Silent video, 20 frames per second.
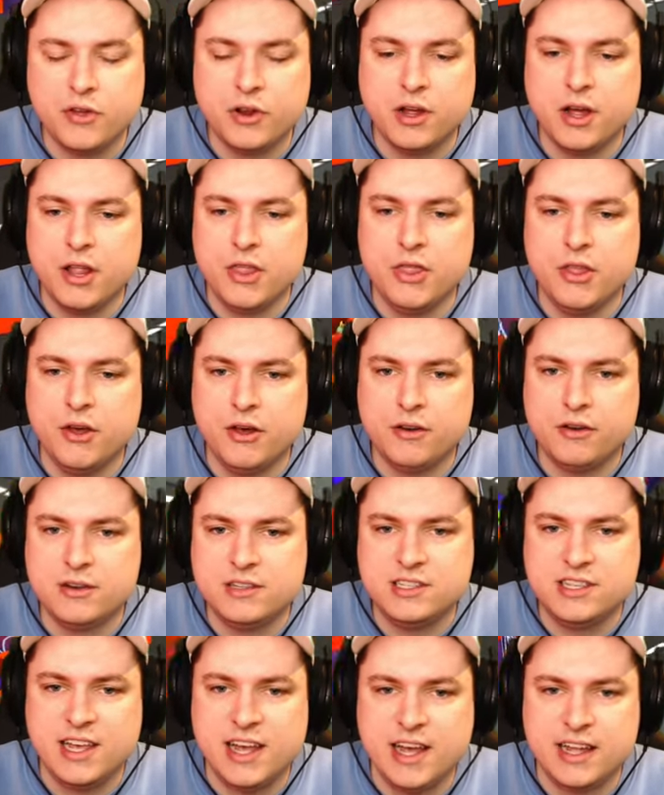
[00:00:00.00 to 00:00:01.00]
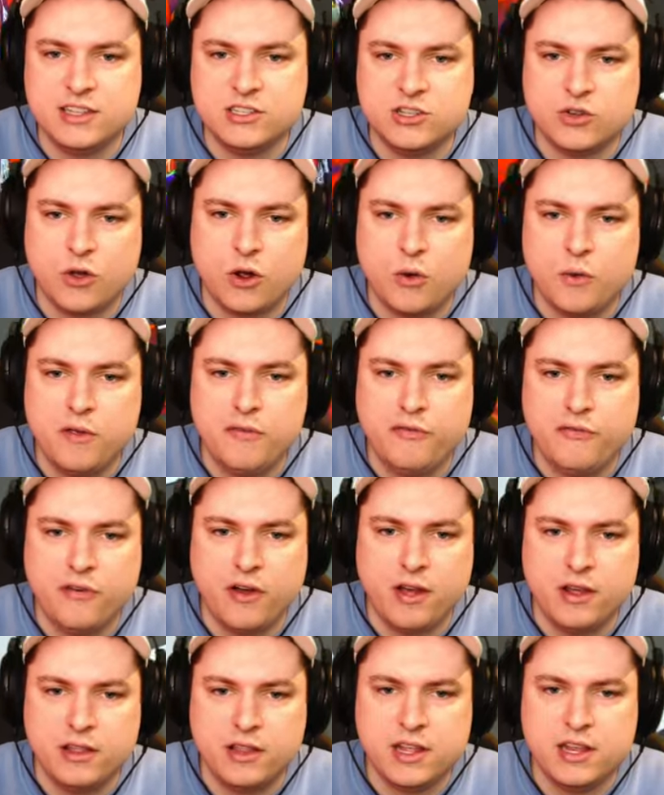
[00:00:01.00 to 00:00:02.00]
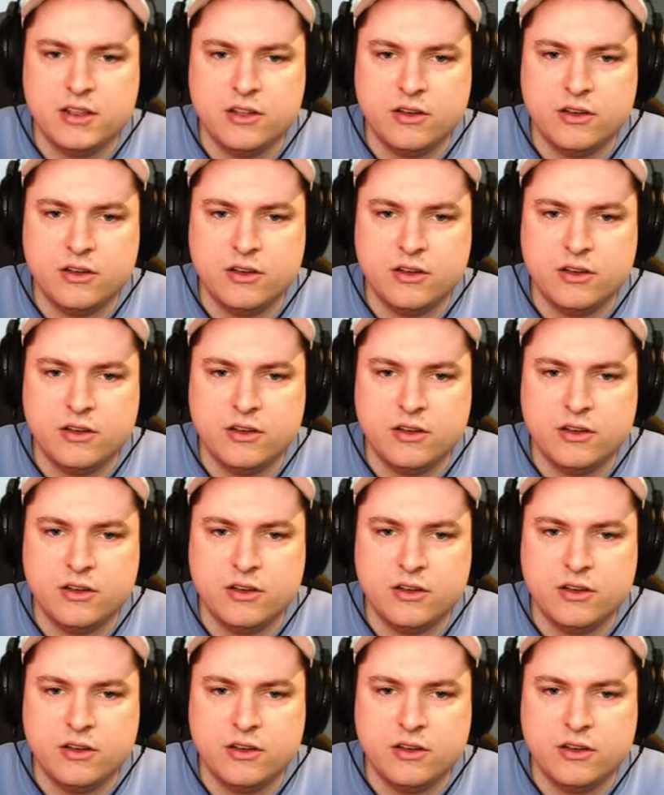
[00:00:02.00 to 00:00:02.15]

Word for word: done another 10. So are we finally